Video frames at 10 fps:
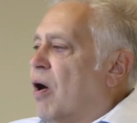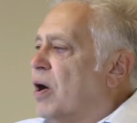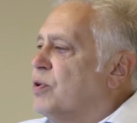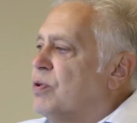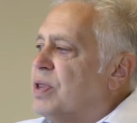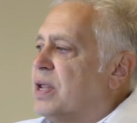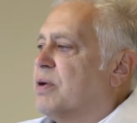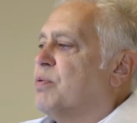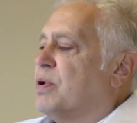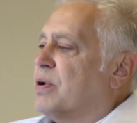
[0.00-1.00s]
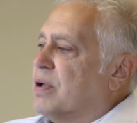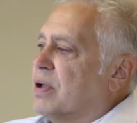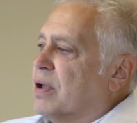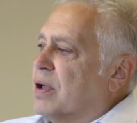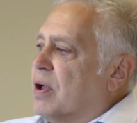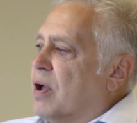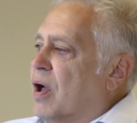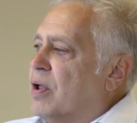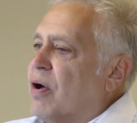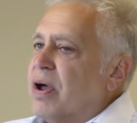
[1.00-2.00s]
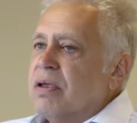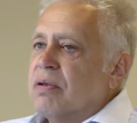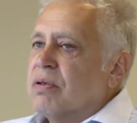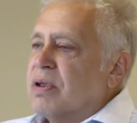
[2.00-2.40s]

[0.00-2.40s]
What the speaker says: I do the legwork and I